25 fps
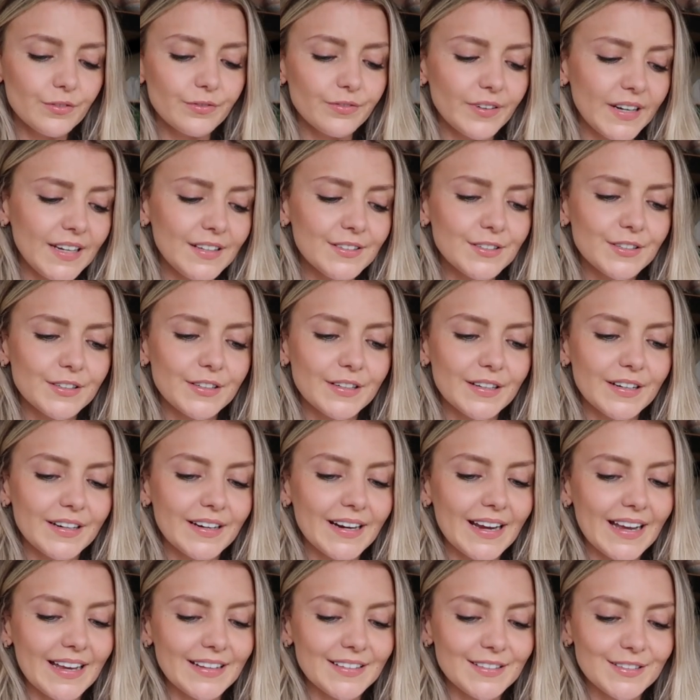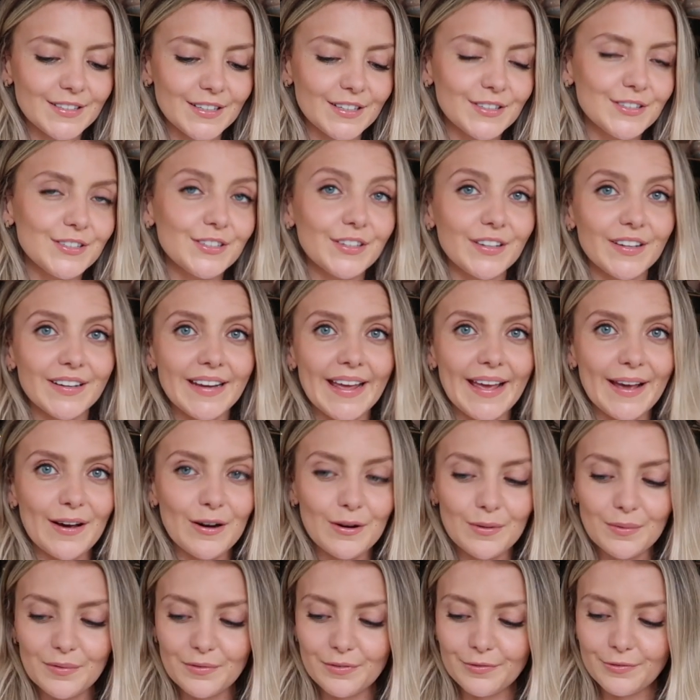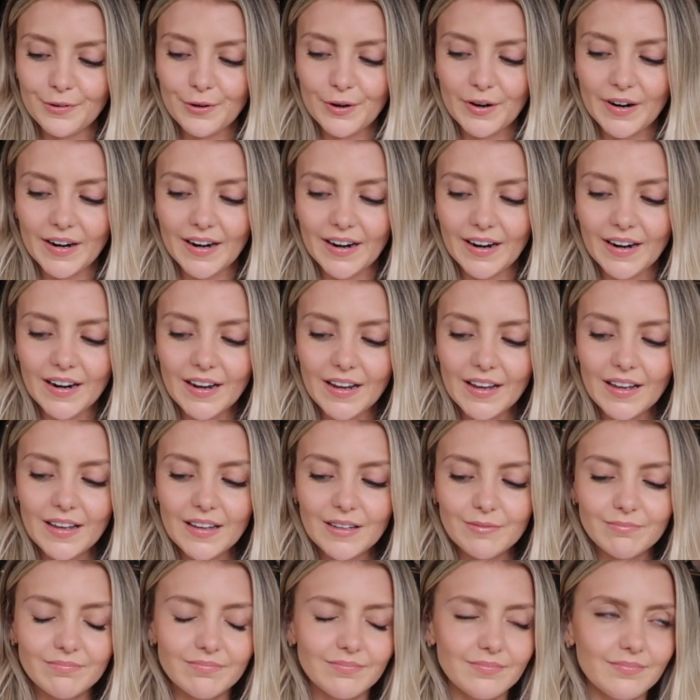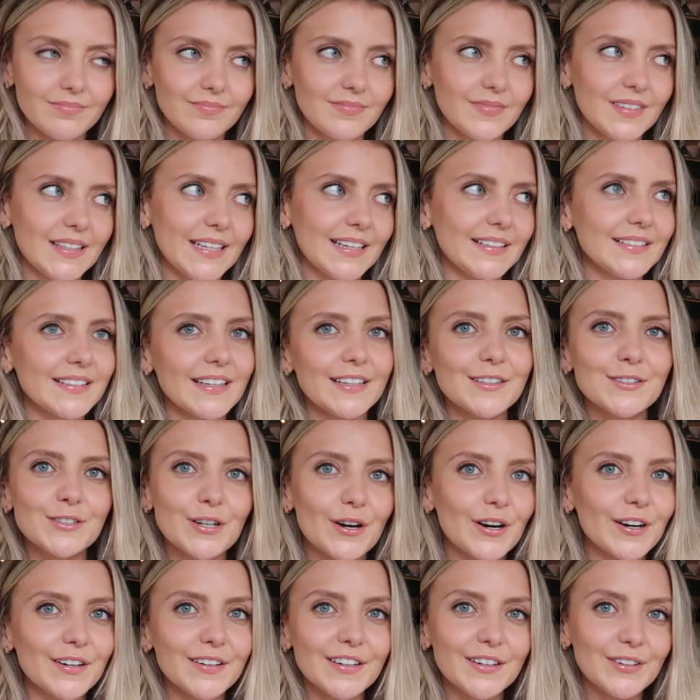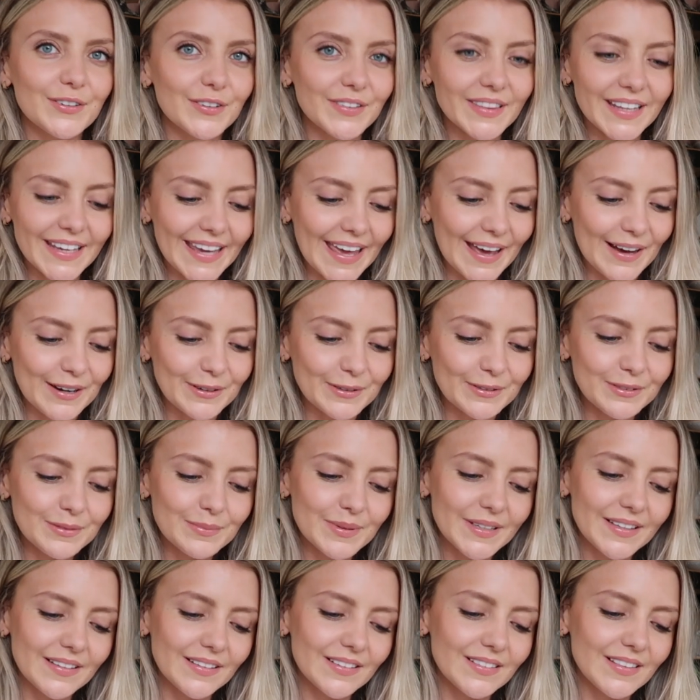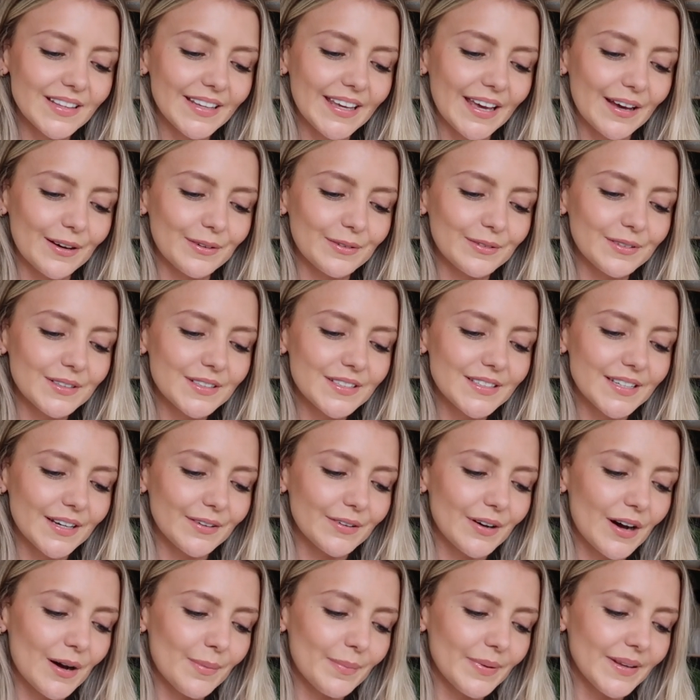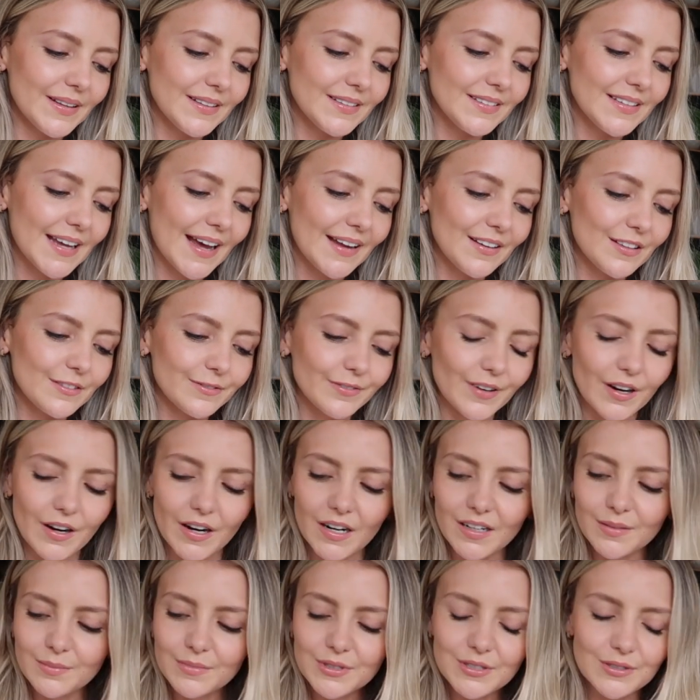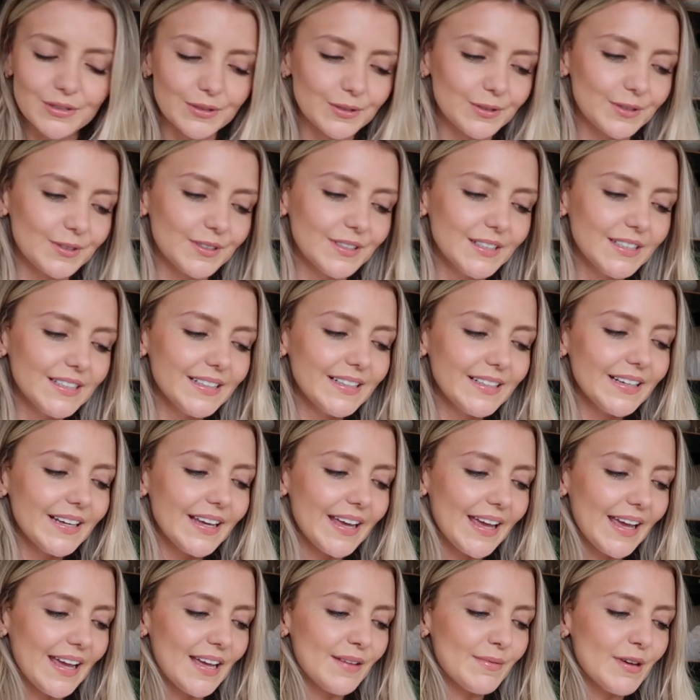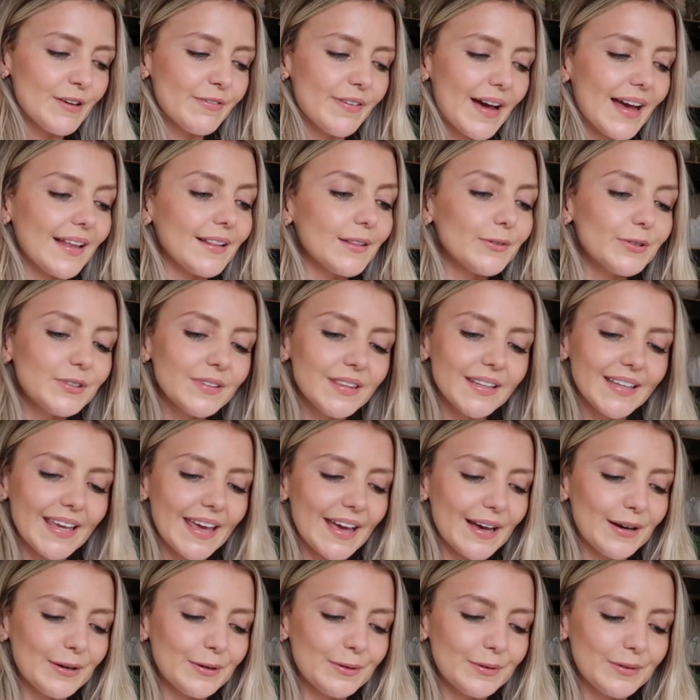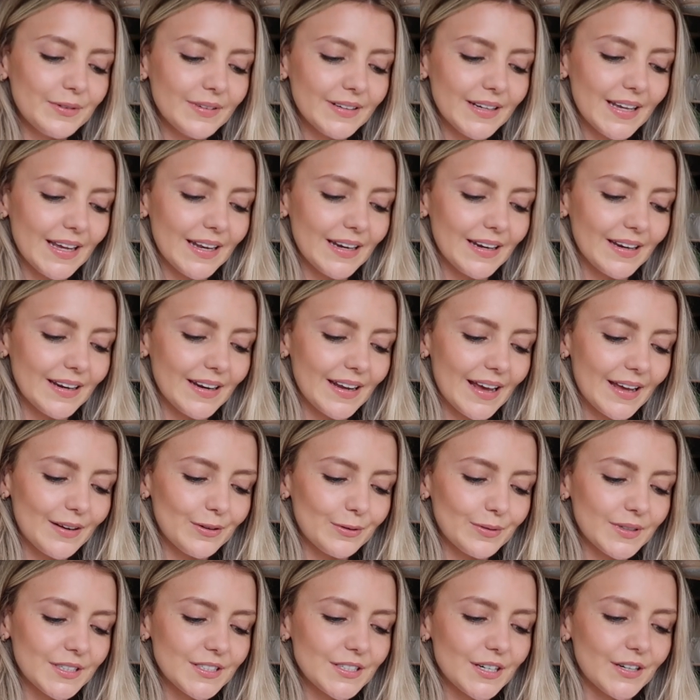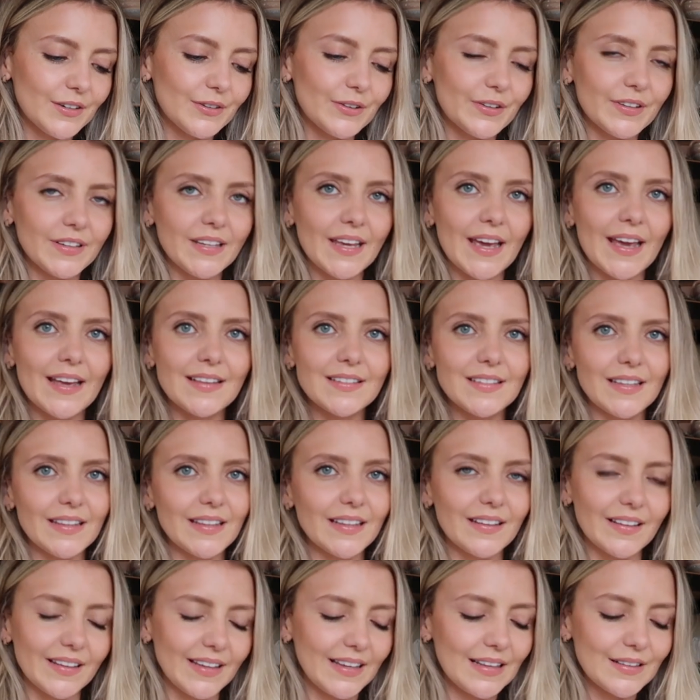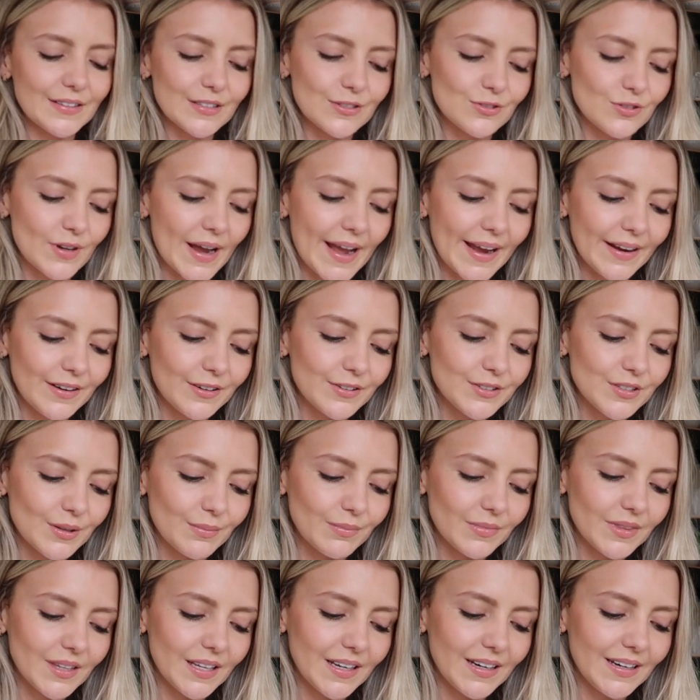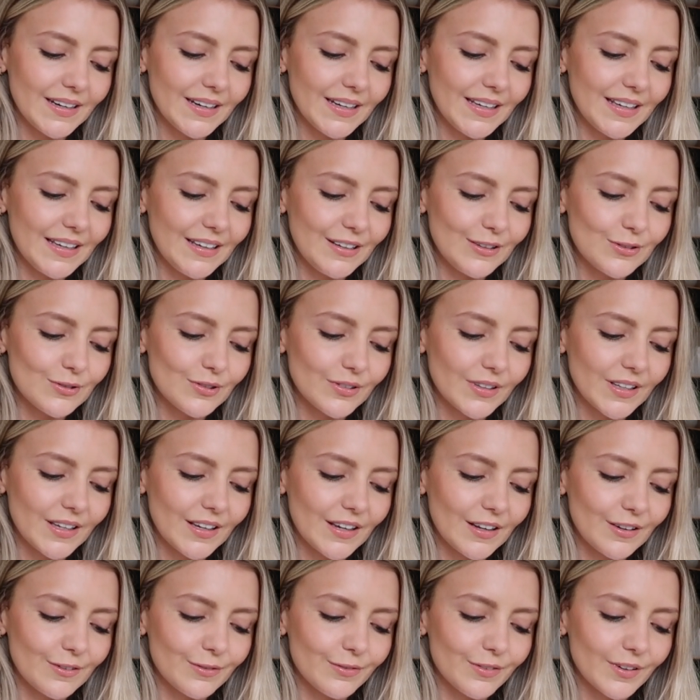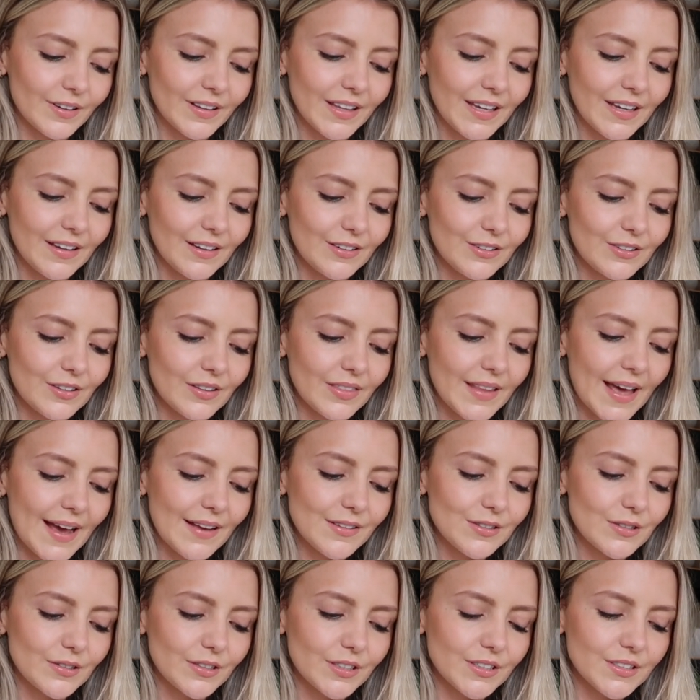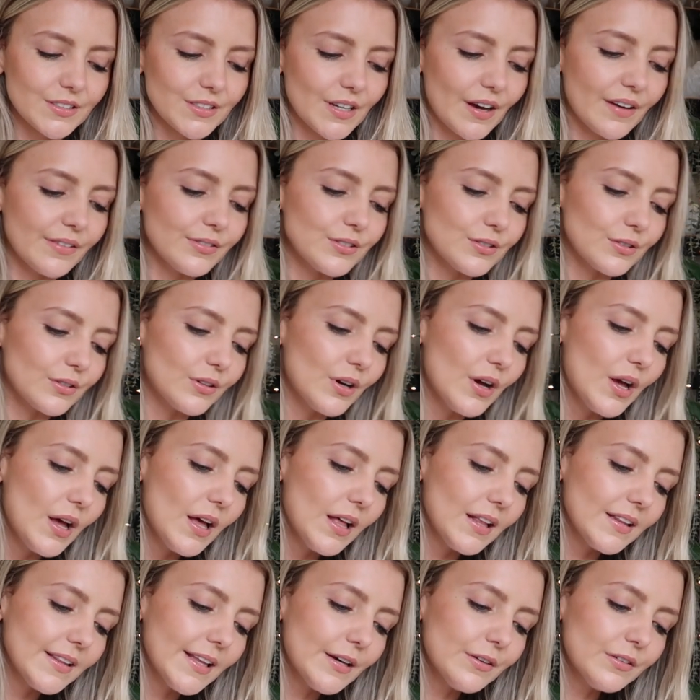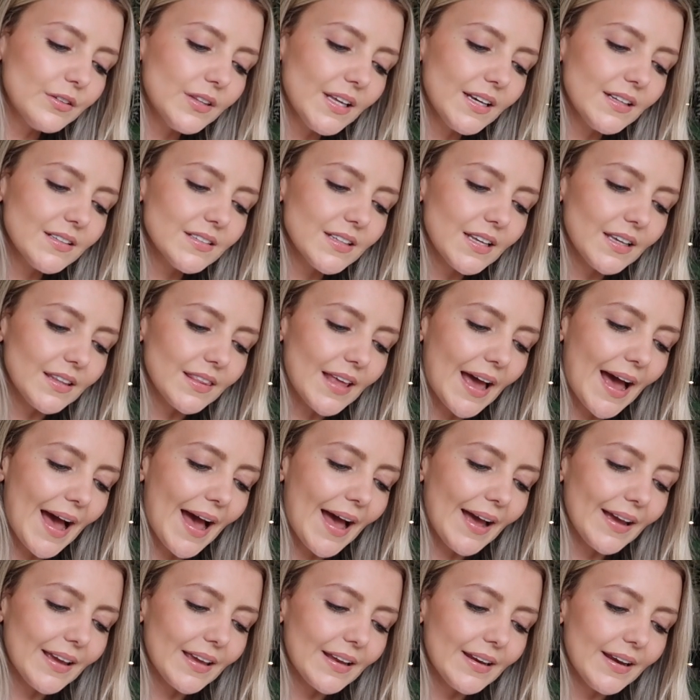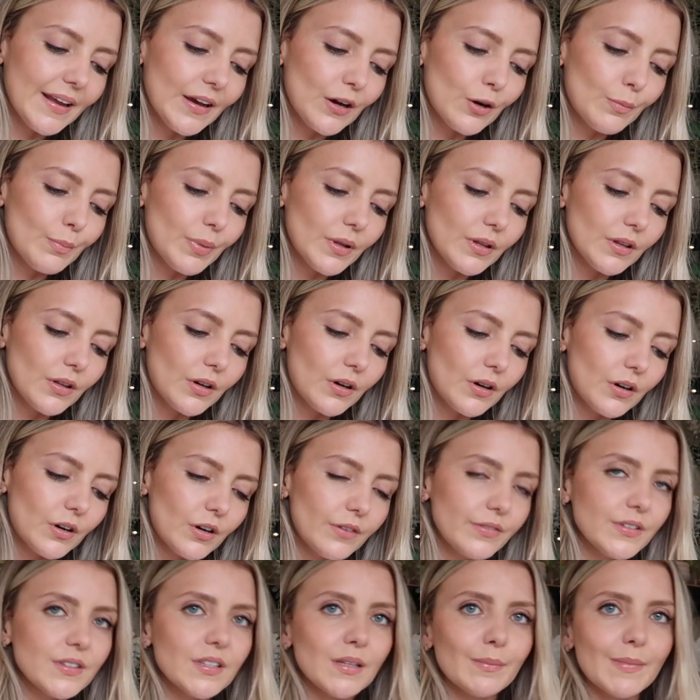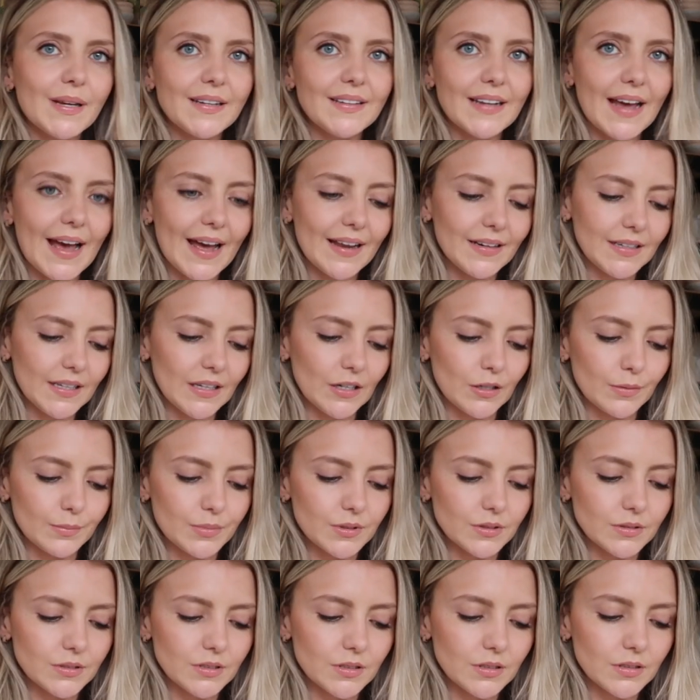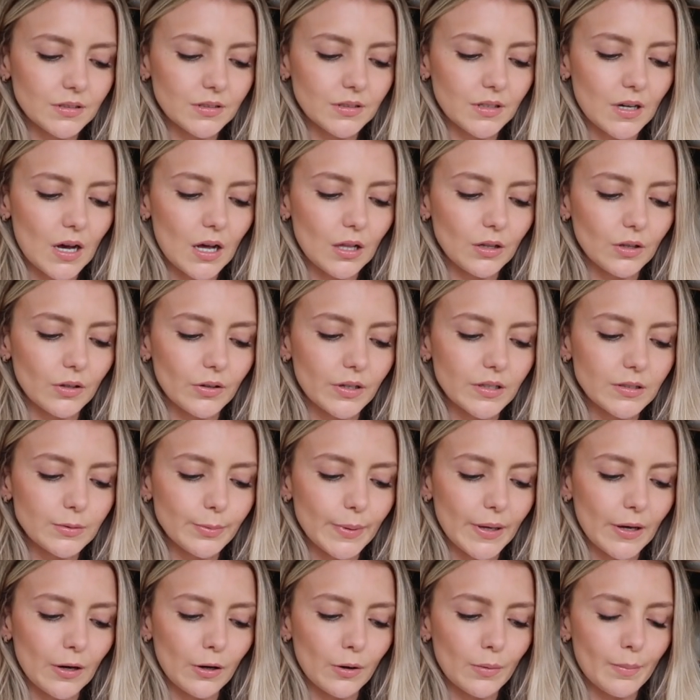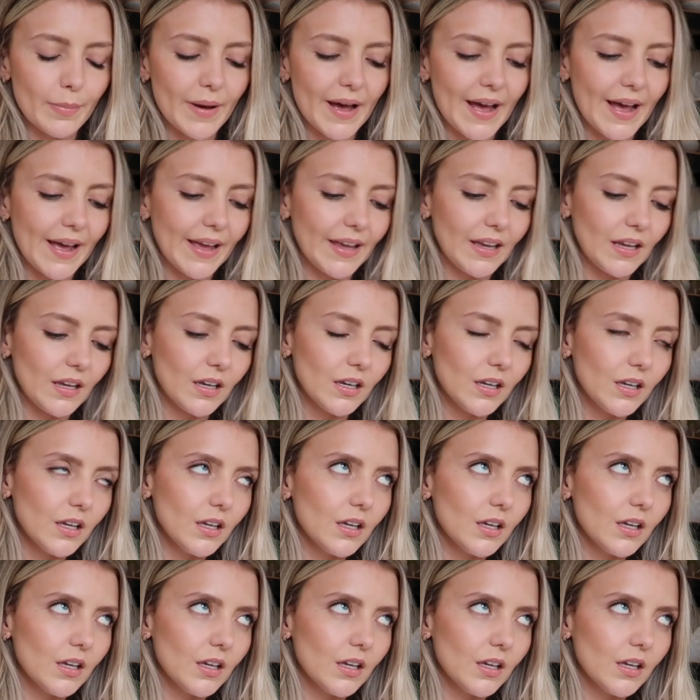Fraser is such a good help for things like turning on the kiln, because the kiln's still up at his dad's farm. So if I load the kiln and I don't want to turn it on yet, say the glaze is drying or something, he's really good for like doing that sort of stuff. So little things like that can help a lot. Obviously my dad helps a lot as well by